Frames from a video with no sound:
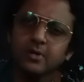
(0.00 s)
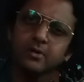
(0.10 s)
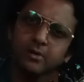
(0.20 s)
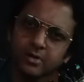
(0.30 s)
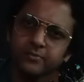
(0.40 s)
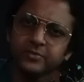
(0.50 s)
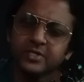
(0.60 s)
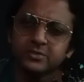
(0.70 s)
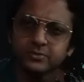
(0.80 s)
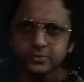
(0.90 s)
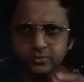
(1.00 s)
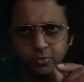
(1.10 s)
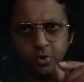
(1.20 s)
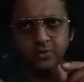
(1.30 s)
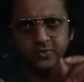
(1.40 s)
lot of these
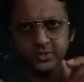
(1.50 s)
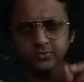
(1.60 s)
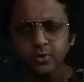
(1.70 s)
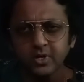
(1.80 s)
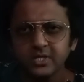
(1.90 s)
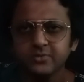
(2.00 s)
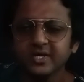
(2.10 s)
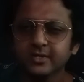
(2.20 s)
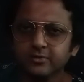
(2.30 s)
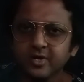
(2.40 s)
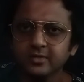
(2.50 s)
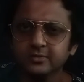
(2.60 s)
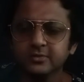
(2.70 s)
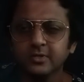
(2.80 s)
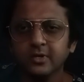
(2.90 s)
small, very small intricate
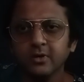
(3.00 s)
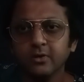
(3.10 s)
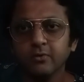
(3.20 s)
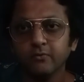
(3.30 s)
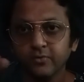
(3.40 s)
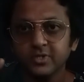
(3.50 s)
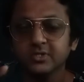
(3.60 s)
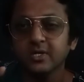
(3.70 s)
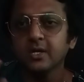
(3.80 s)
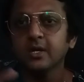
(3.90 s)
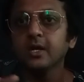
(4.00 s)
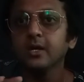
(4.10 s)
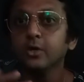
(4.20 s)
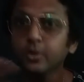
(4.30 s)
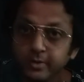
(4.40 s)
things which
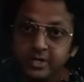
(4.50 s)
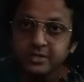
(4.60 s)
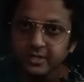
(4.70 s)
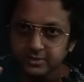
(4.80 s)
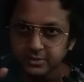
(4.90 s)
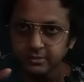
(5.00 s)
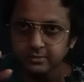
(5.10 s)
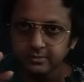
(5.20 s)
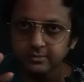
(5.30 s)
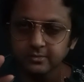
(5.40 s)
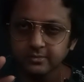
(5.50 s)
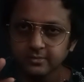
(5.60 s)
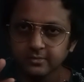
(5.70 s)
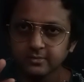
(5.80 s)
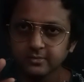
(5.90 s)
nobody tells you,
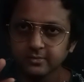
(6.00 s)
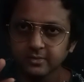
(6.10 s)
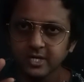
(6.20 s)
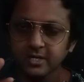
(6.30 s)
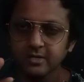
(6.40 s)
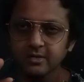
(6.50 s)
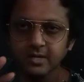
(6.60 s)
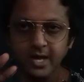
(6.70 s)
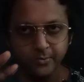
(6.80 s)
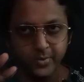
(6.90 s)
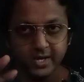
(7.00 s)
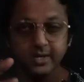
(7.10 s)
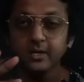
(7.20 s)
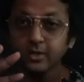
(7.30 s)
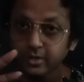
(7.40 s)
right? I
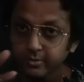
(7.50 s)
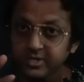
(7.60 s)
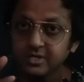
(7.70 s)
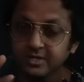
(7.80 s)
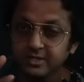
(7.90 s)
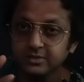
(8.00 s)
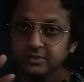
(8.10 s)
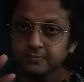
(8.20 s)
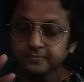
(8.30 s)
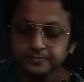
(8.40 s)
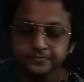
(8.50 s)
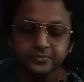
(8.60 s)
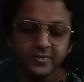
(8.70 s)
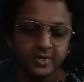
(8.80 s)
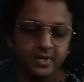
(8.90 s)
bet nobody tells you.
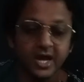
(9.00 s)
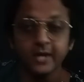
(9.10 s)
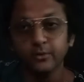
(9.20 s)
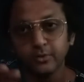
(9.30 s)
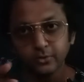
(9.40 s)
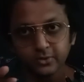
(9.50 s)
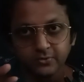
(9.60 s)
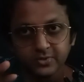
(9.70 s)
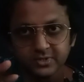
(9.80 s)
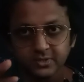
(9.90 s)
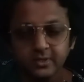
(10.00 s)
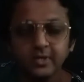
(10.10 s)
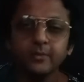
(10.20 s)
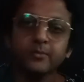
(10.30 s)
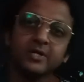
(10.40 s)
I don't know the reason,
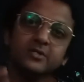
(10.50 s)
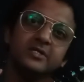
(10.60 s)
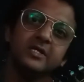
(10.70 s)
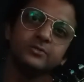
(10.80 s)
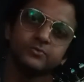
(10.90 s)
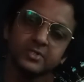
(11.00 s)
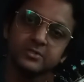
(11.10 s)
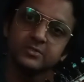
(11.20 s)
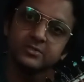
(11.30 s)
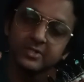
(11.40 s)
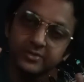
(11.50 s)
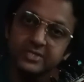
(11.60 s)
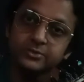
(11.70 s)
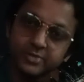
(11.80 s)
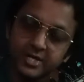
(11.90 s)
but these reasons,
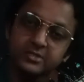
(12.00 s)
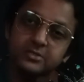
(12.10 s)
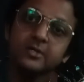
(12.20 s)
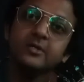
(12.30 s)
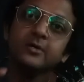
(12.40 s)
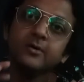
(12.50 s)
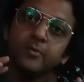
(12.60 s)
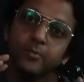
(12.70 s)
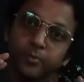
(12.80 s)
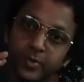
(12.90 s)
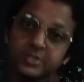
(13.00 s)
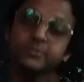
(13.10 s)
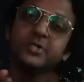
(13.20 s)
these things must be